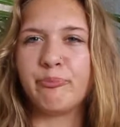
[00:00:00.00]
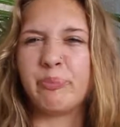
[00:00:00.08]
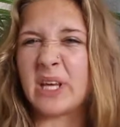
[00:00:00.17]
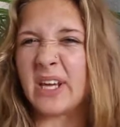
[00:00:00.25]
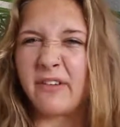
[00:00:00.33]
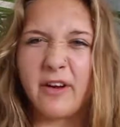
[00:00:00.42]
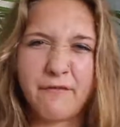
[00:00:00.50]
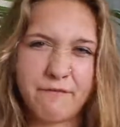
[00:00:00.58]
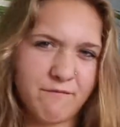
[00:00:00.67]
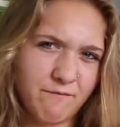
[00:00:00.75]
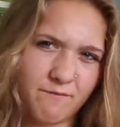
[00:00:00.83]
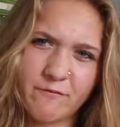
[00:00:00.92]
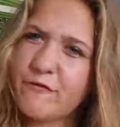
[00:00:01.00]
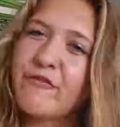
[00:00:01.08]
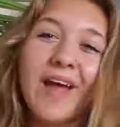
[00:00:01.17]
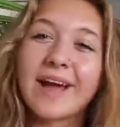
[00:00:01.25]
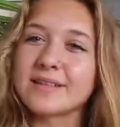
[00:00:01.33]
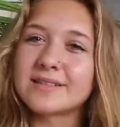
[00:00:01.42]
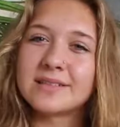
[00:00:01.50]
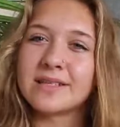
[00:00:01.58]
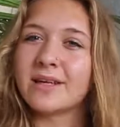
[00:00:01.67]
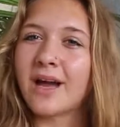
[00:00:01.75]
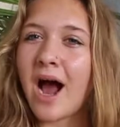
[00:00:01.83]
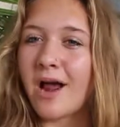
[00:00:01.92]
being a
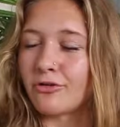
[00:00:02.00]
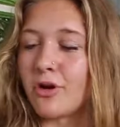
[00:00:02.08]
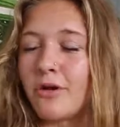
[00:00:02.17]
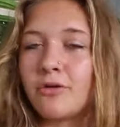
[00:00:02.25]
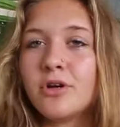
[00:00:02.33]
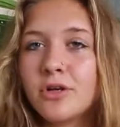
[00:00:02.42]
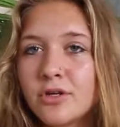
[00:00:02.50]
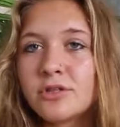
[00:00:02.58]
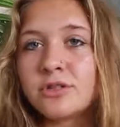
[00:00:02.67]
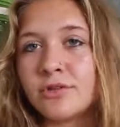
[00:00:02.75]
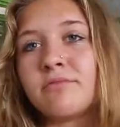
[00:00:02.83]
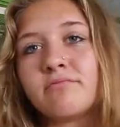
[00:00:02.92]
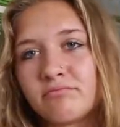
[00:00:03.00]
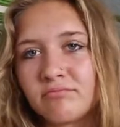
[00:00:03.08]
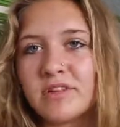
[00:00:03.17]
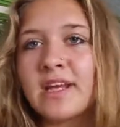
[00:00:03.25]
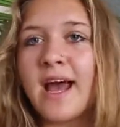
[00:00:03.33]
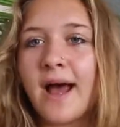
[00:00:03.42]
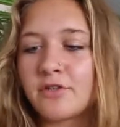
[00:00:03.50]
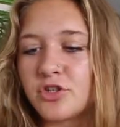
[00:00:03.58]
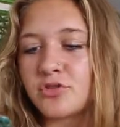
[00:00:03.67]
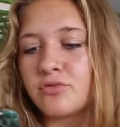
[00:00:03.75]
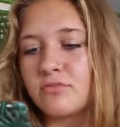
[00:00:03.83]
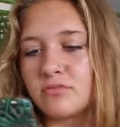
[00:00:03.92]
fancy, I don't know. So yeah,
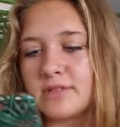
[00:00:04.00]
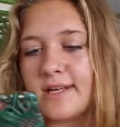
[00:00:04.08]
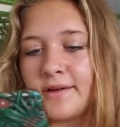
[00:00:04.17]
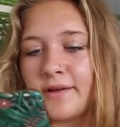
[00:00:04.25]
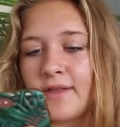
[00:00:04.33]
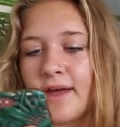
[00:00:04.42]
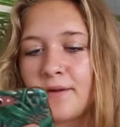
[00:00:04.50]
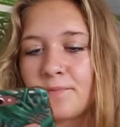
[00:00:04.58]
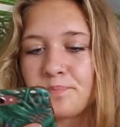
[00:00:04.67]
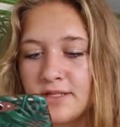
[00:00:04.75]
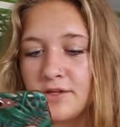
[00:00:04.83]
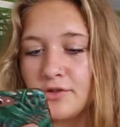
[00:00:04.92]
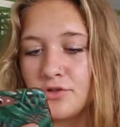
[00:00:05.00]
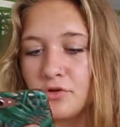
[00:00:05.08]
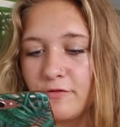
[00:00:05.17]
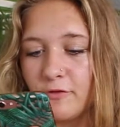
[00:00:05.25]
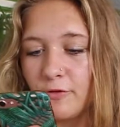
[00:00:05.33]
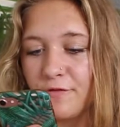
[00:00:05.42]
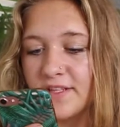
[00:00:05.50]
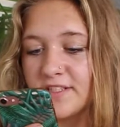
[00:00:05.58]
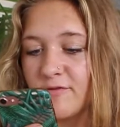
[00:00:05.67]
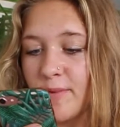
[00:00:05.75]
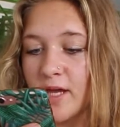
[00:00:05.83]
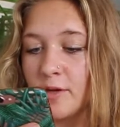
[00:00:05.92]
just tell you that. Did you do a full face
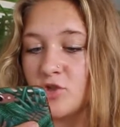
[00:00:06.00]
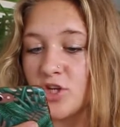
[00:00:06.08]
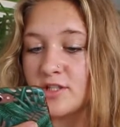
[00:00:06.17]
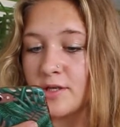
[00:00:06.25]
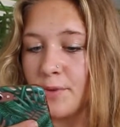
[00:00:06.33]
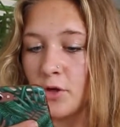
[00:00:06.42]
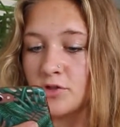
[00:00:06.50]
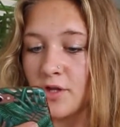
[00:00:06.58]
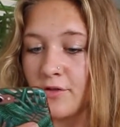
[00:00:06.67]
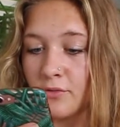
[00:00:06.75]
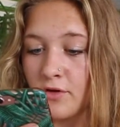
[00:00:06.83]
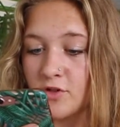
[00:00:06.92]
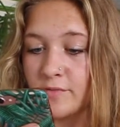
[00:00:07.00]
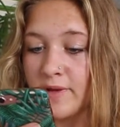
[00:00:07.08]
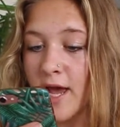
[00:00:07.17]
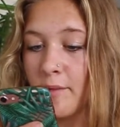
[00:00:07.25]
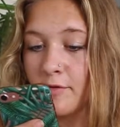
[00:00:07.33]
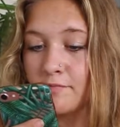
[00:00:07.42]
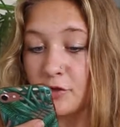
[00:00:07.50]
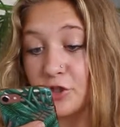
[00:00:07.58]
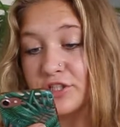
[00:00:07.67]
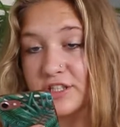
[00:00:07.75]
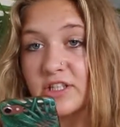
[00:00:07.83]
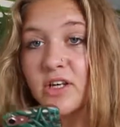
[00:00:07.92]
of makeup just to post on the Roast Me app?
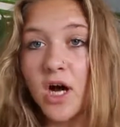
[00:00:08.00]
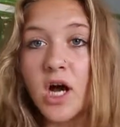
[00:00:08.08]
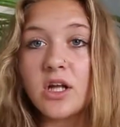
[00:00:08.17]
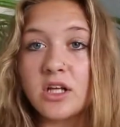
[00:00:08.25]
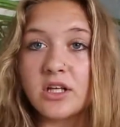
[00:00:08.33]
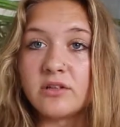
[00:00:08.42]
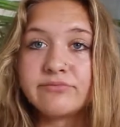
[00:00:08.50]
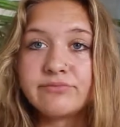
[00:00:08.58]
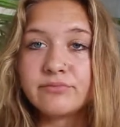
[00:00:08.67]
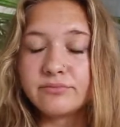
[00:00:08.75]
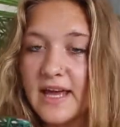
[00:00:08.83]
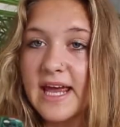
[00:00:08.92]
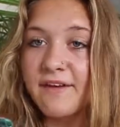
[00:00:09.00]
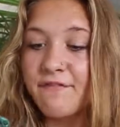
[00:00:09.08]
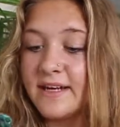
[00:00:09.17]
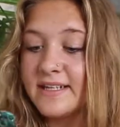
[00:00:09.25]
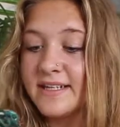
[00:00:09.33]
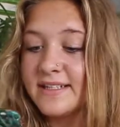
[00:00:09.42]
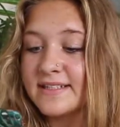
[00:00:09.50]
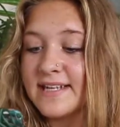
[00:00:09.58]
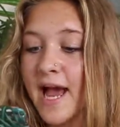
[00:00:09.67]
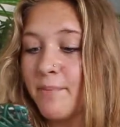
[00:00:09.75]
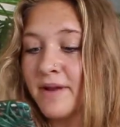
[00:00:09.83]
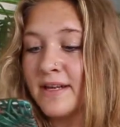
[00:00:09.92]
You're still ugly. If I didn't
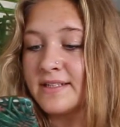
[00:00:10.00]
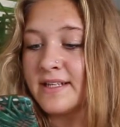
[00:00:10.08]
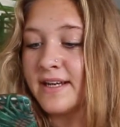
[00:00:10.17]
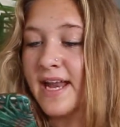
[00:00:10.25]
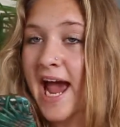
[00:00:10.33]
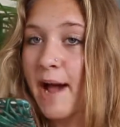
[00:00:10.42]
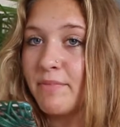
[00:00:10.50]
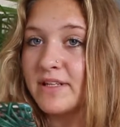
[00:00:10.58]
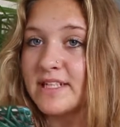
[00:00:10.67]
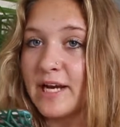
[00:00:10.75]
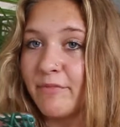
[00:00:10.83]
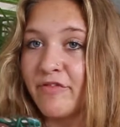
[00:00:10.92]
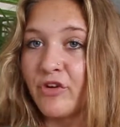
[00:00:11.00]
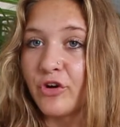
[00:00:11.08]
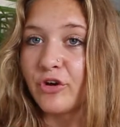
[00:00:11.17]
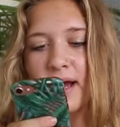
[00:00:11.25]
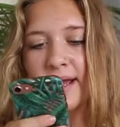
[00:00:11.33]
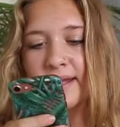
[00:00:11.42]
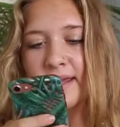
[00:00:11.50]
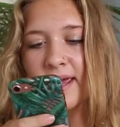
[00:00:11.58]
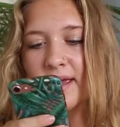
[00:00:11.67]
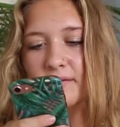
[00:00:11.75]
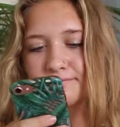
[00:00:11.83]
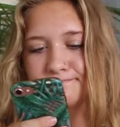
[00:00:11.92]
snap it, it didn't happen type of girl. I
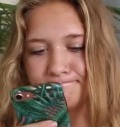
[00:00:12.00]
can't...